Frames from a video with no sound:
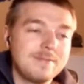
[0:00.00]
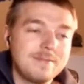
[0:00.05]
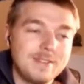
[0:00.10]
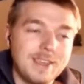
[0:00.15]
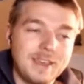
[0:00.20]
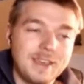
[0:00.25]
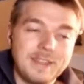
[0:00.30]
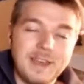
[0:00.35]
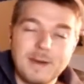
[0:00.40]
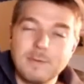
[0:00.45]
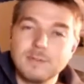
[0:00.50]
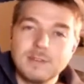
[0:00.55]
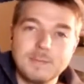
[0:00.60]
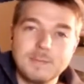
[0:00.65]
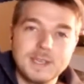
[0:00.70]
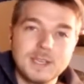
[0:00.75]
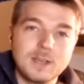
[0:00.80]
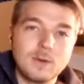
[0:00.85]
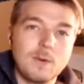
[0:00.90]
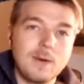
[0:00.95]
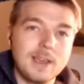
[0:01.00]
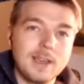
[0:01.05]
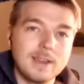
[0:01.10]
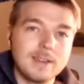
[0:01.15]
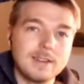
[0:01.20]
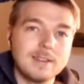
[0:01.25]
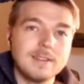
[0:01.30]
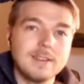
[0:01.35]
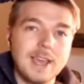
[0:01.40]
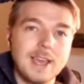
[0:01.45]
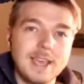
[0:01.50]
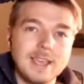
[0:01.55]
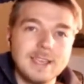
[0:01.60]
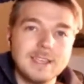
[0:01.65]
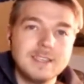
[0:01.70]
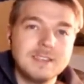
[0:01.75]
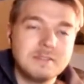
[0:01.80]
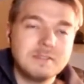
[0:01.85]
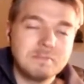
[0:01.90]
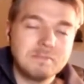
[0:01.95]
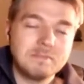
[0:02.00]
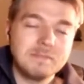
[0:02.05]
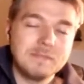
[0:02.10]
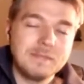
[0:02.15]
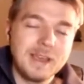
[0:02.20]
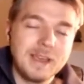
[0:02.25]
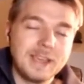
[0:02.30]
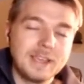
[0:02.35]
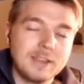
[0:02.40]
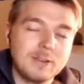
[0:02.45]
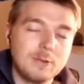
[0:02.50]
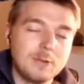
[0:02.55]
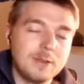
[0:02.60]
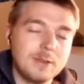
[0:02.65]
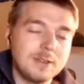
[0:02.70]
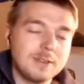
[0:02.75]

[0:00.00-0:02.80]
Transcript: Yeah, that would have been quite a nice increase.